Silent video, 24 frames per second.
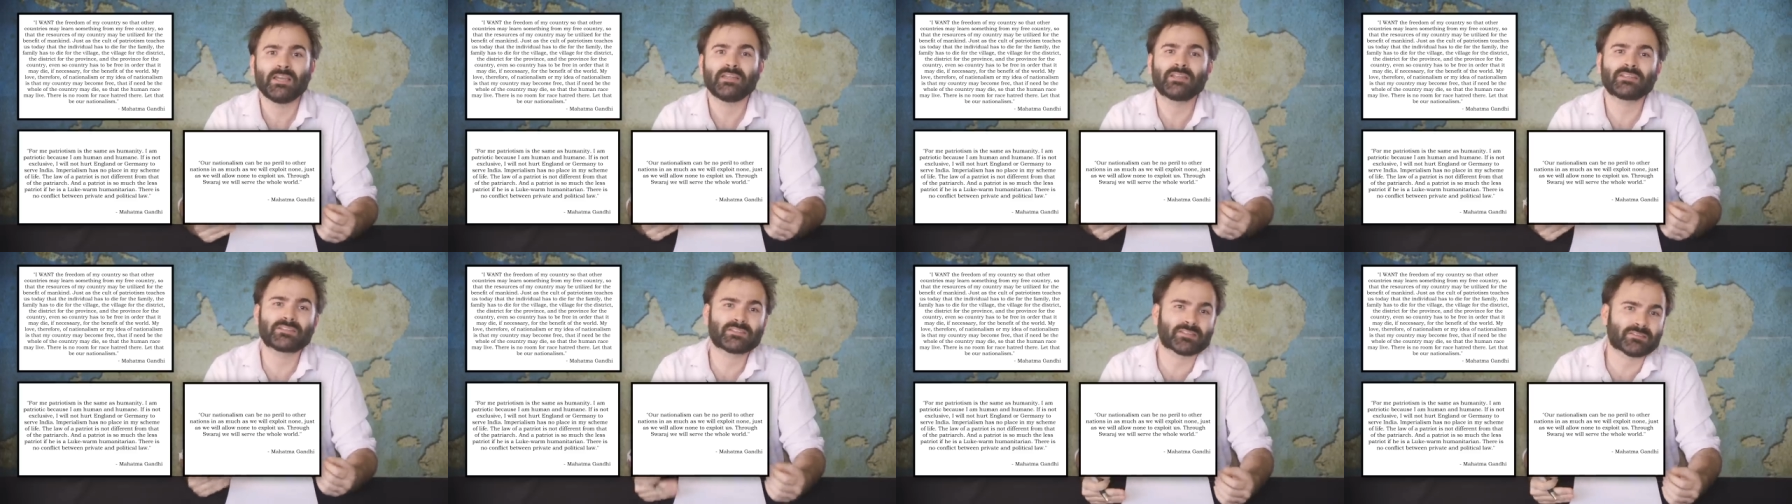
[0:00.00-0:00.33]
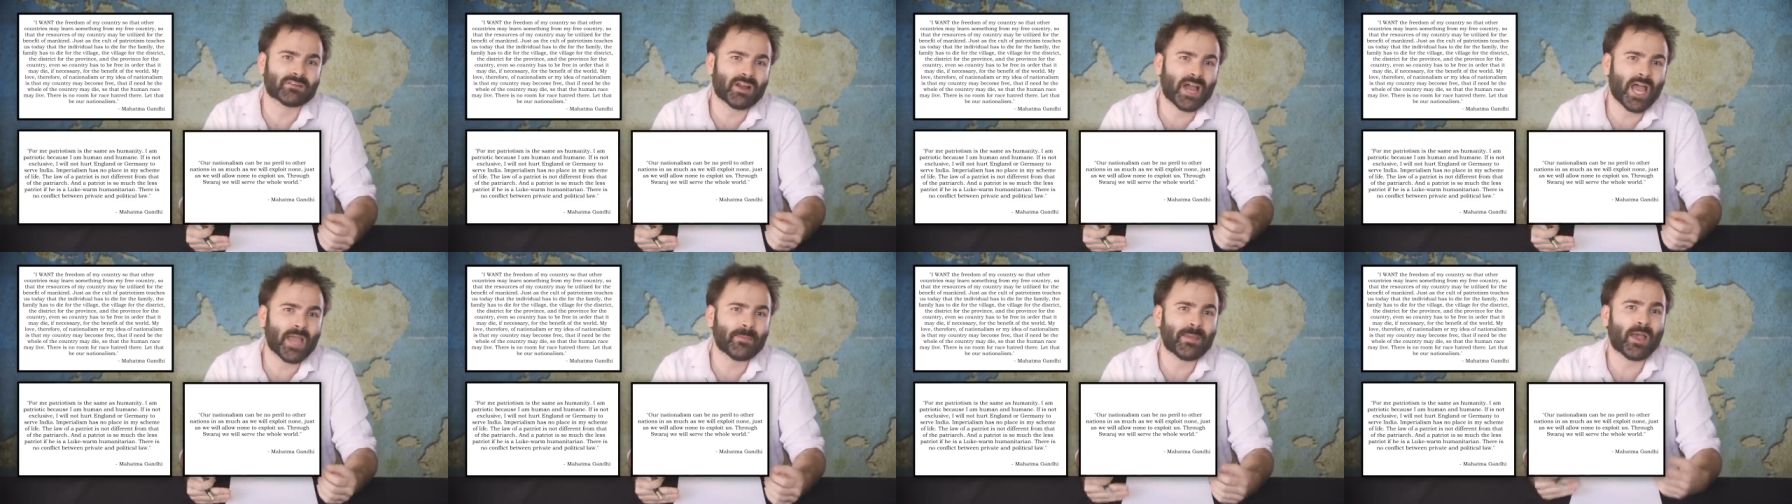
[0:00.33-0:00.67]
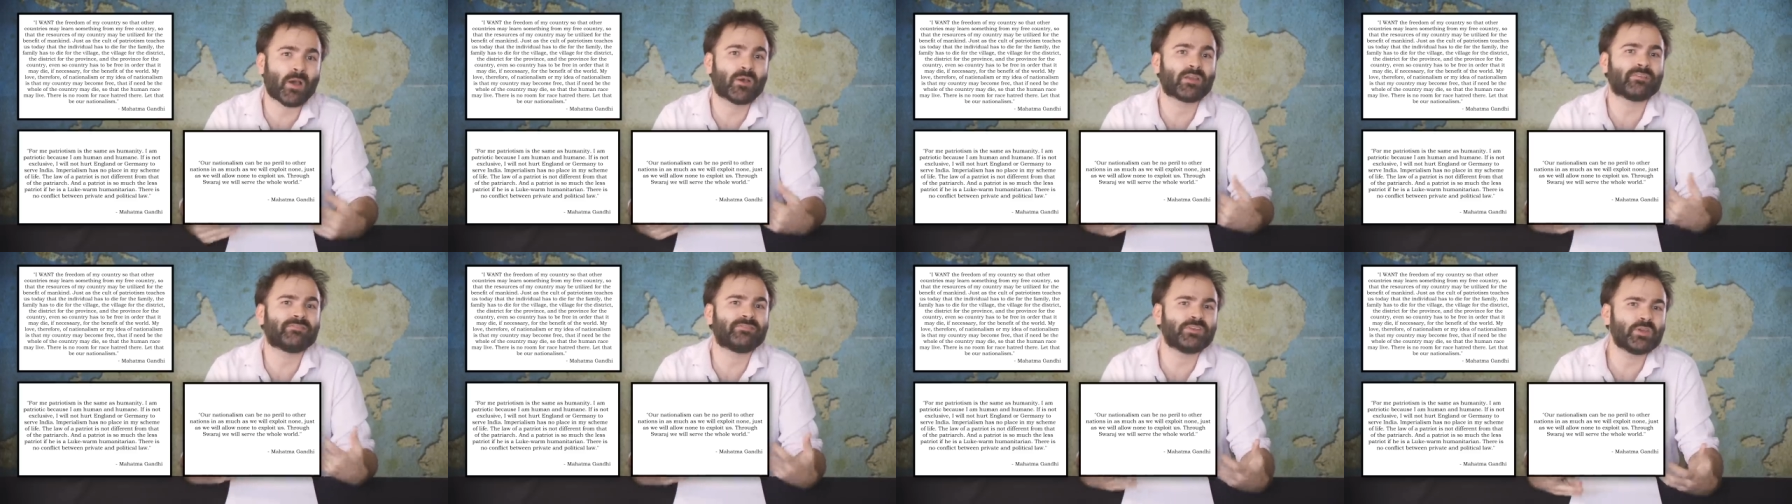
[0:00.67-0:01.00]
describe
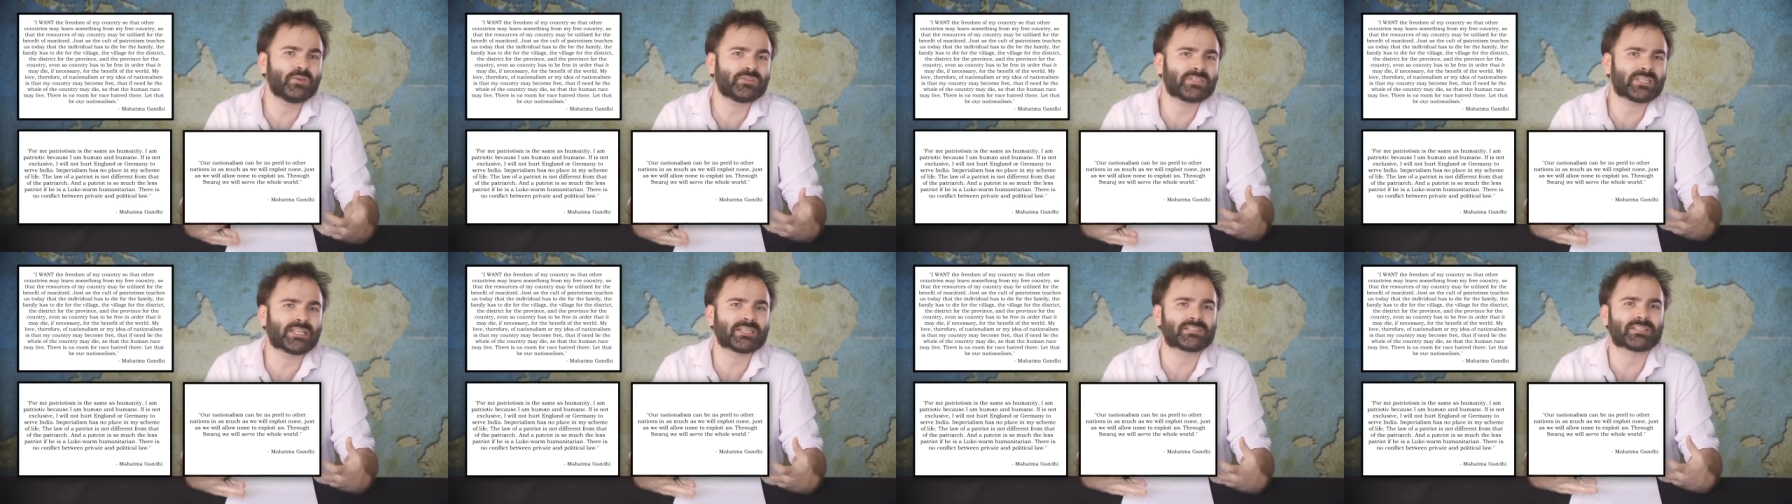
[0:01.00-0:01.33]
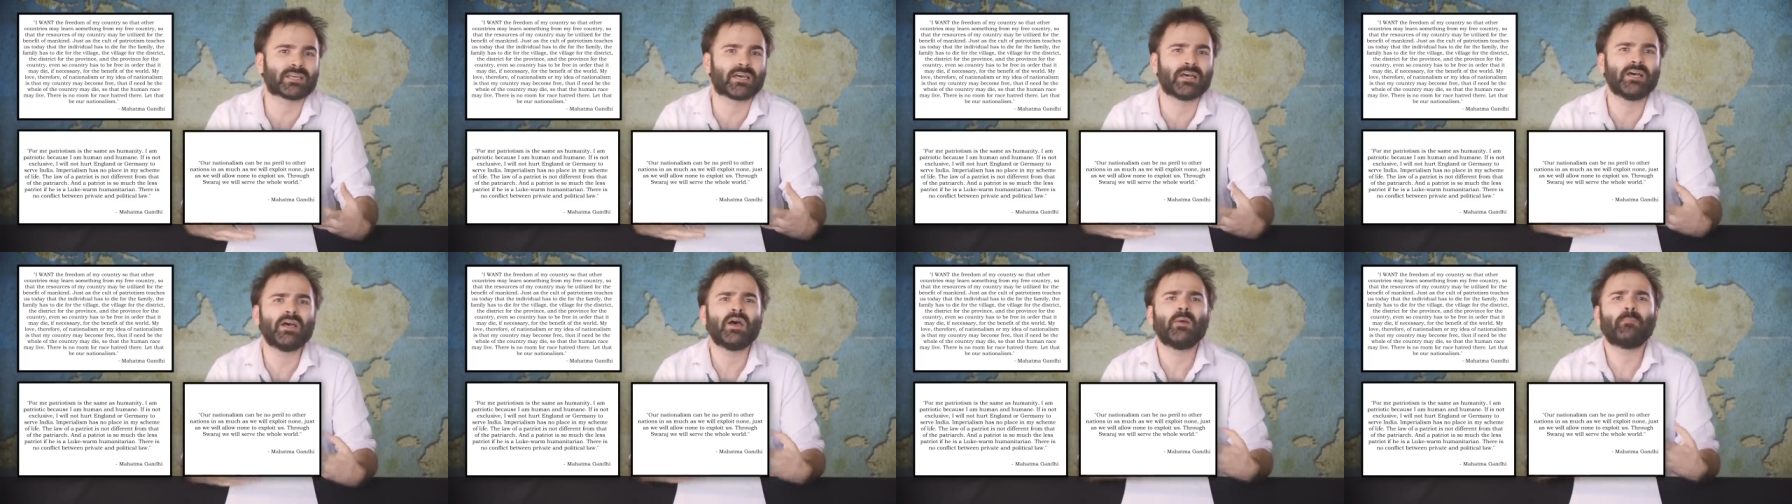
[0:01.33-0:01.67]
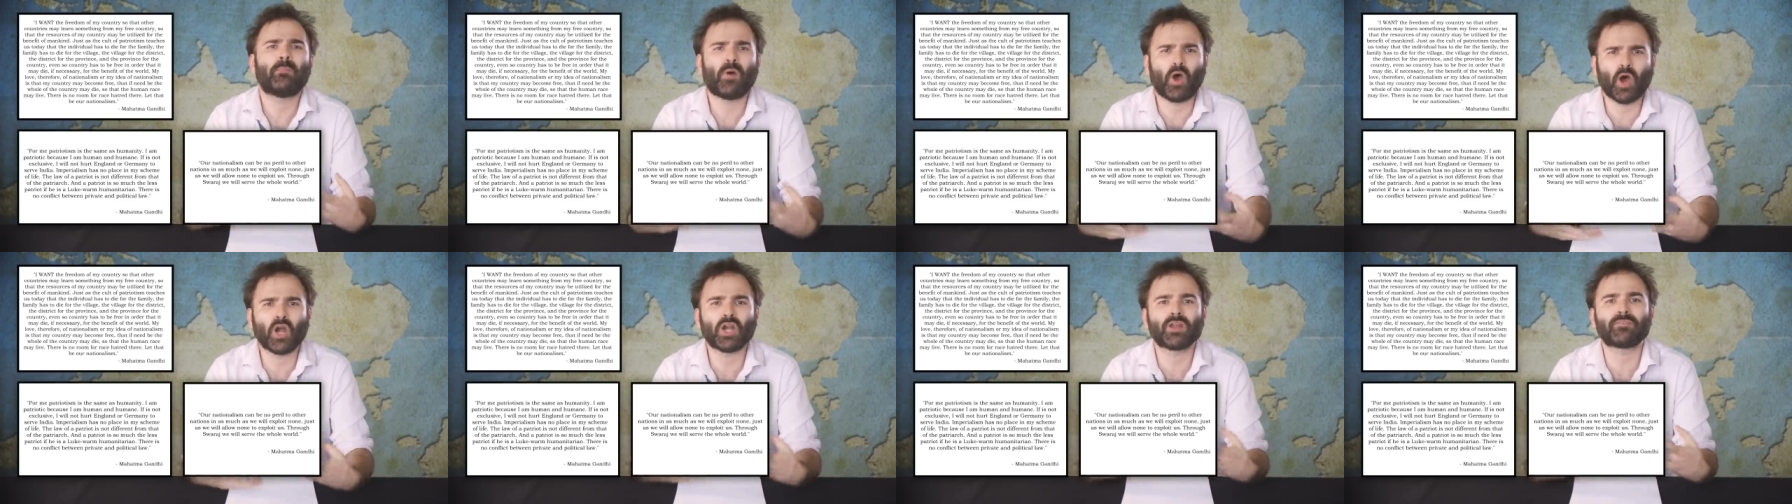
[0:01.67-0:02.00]
how he views it as a
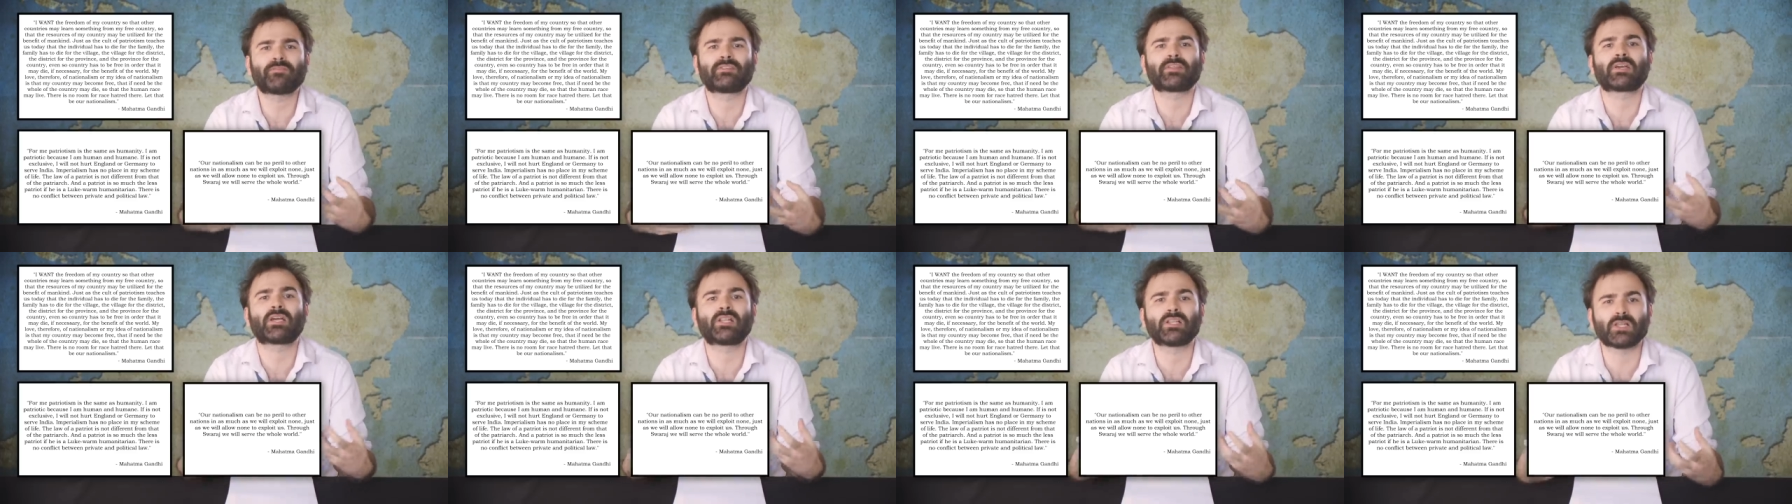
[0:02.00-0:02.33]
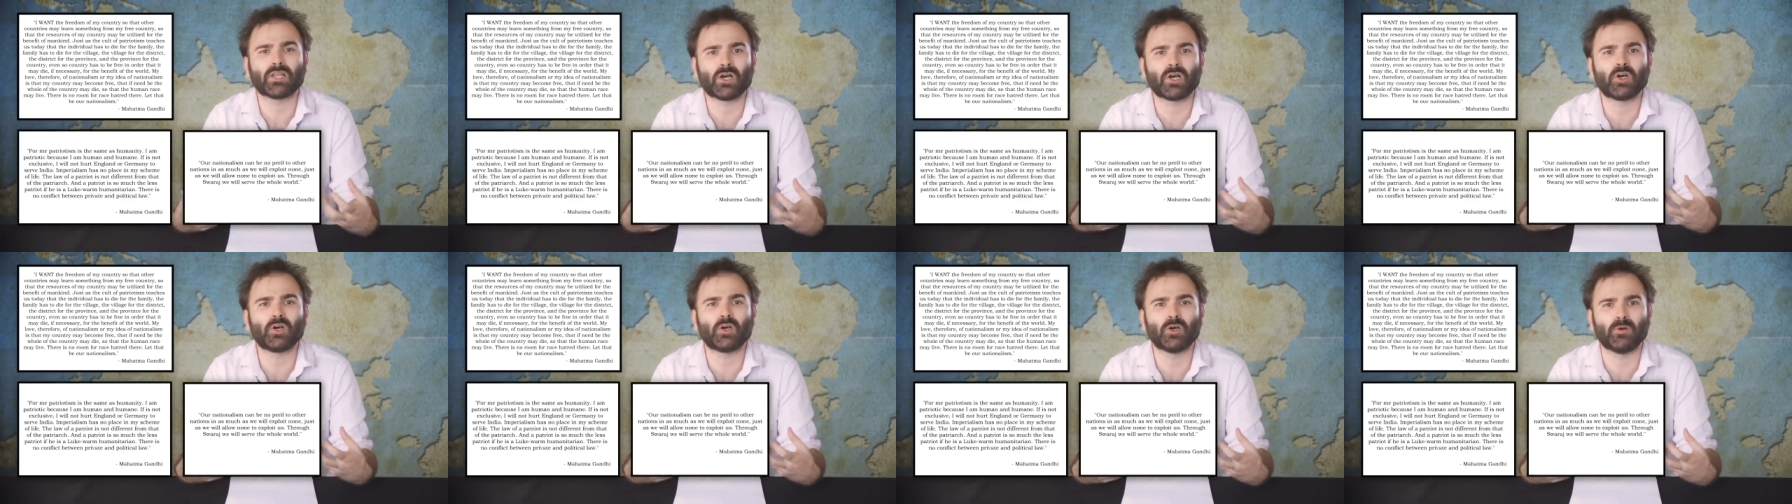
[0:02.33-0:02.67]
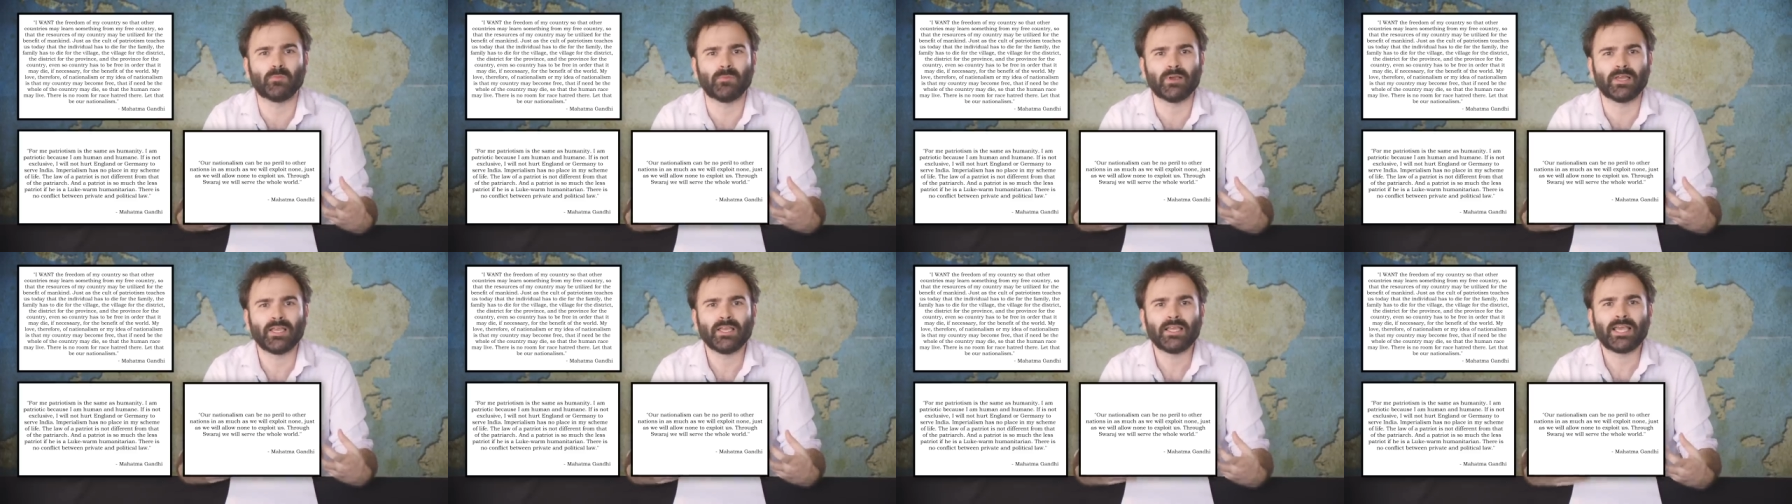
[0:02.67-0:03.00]
part of the
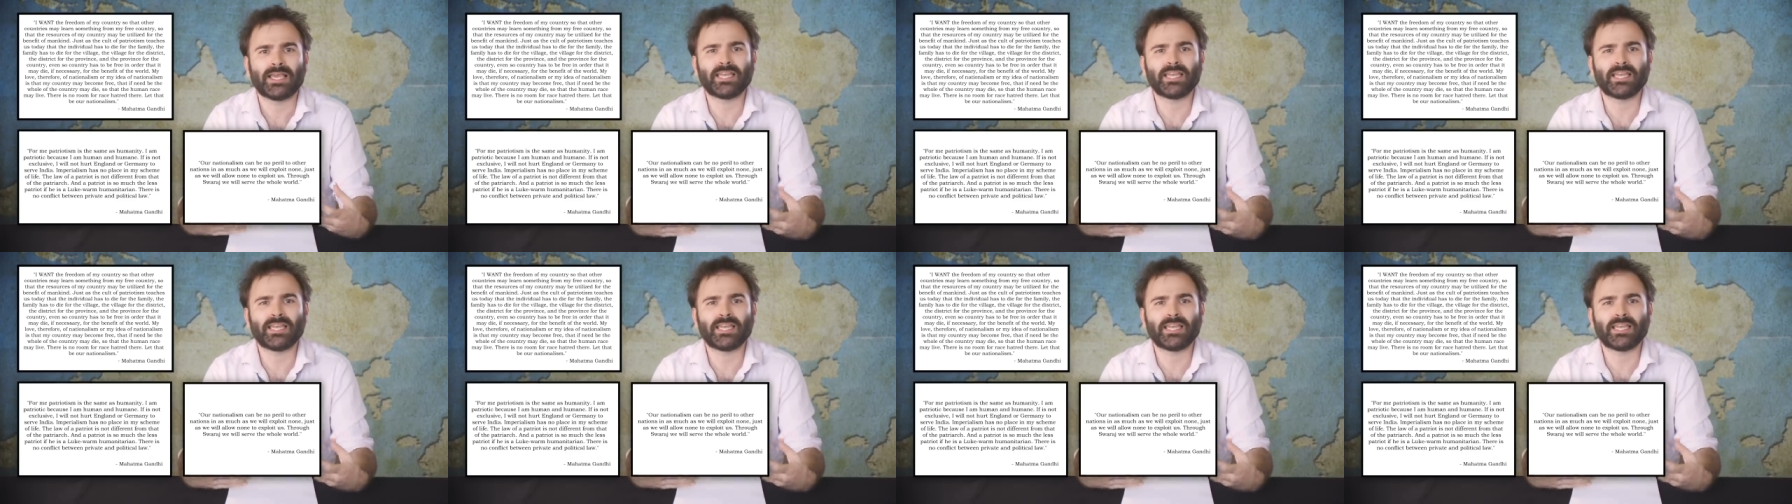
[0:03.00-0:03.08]
globe,